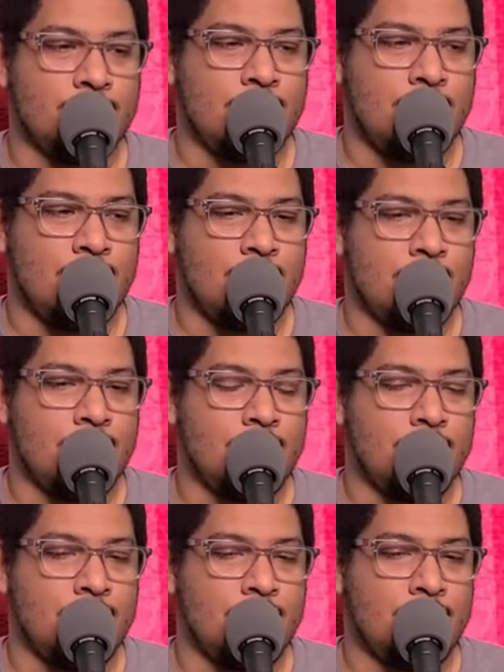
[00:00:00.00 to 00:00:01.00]
Uh,
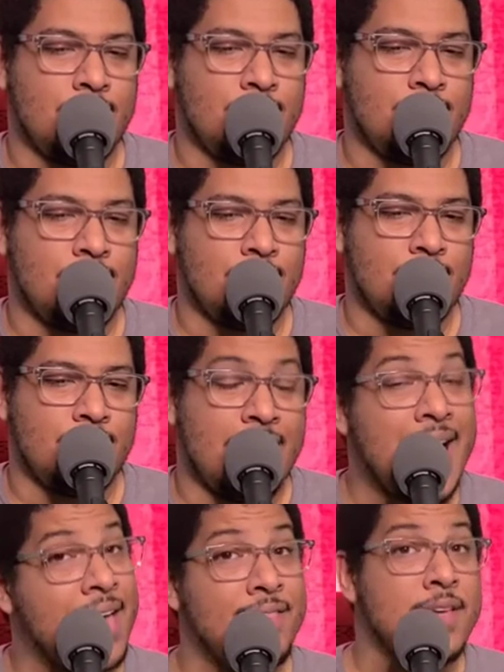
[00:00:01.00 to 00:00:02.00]
I
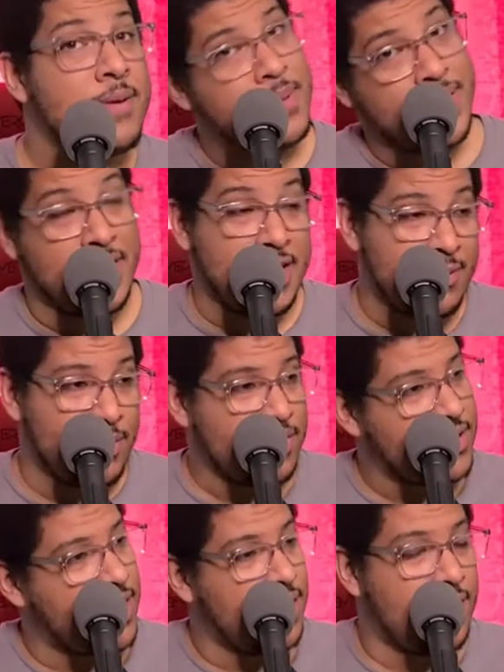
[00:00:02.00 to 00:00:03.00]
had the ability with
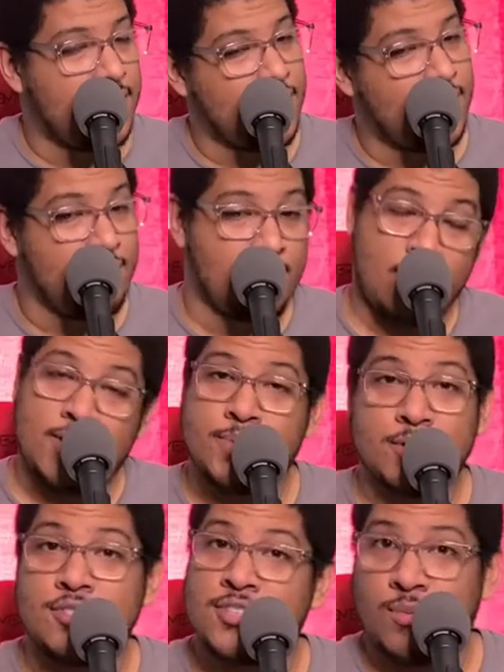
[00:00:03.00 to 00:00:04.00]
uh, very
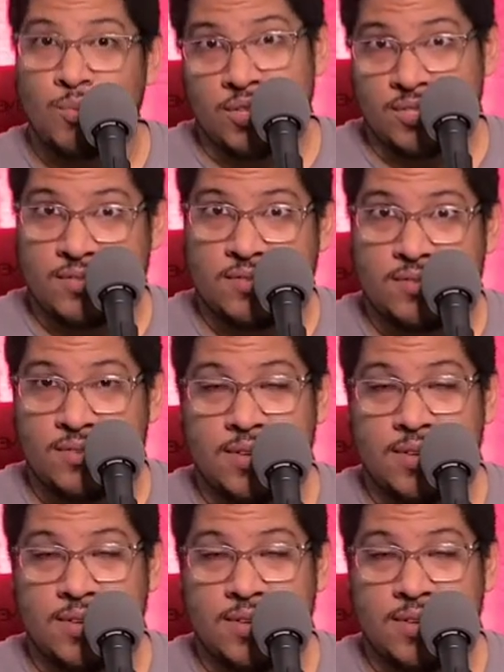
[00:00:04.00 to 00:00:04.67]
special someones